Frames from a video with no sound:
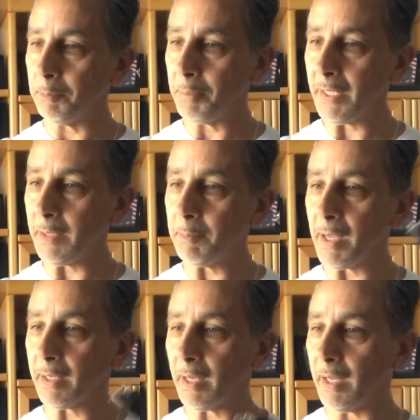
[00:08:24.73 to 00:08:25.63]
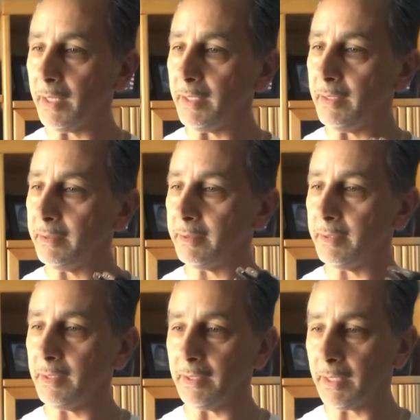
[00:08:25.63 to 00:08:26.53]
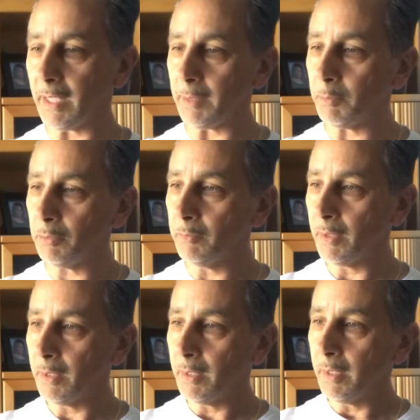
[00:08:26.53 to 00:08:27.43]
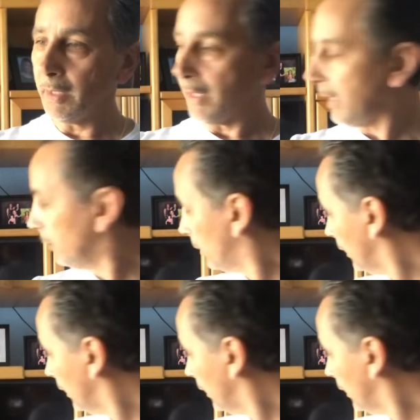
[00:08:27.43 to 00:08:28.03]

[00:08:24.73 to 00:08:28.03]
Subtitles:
Piggyback IEC cable. And what